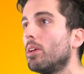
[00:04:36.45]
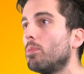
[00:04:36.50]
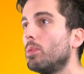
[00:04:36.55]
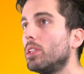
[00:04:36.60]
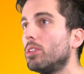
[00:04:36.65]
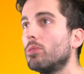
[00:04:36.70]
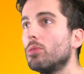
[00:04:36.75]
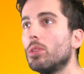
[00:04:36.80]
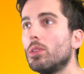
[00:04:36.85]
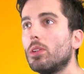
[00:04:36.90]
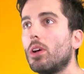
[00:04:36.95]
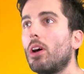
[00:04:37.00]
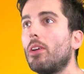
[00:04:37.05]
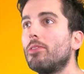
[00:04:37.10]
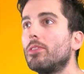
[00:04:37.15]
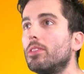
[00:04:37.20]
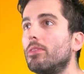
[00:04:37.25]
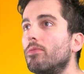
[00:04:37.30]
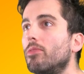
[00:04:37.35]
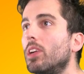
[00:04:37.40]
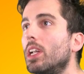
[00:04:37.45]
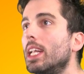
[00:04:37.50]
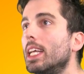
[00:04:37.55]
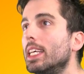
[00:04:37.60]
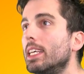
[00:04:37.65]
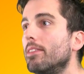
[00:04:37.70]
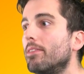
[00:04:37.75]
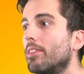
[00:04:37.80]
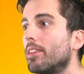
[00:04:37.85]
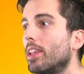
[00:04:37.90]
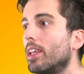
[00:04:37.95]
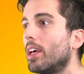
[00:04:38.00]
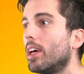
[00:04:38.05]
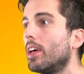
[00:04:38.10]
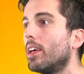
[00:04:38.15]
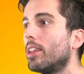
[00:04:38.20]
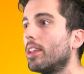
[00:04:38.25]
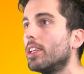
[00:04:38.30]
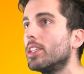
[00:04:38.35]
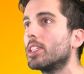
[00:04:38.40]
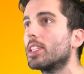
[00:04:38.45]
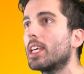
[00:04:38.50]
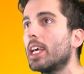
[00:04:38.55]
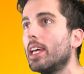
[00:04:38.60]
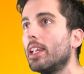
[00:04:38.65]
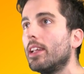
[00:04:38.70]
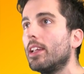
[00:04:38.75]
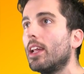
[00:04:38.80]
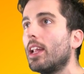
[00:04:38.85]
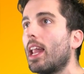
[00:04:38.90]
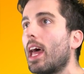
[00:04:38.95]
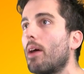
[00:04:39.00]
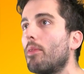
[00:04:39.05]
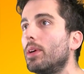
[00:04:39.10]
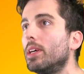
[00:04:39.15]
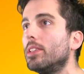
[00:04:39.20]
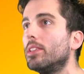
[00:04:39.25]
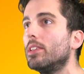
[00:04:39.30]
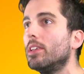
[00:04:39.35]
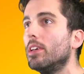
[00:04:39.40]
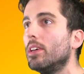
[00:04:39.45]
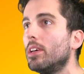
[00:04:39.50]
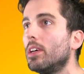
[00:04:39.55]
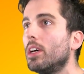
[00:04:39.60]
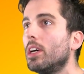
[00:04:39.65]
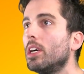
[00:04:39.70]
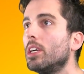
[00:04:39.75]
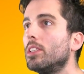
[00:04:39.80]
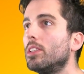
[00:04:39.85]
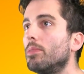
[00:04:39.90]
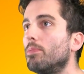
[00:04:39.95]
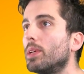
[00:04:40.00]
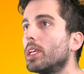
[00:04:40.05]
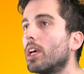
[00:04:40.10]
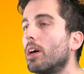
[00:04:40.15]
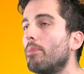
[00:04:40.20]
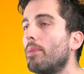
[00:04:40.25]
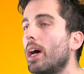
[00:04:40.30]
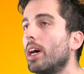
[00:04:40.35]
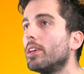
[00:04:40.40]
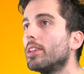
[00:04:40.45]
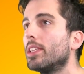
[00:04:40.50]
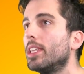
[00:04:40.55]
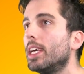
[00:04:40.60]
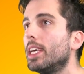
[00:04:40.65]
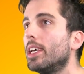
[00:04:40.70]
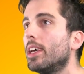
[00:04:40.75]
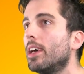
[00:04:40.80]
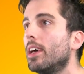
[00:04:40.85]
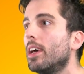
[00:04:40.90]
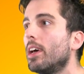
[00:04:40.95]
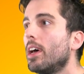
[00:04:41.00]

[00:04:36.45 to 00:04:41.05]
which will often relieve the skin and allow it to become healthy.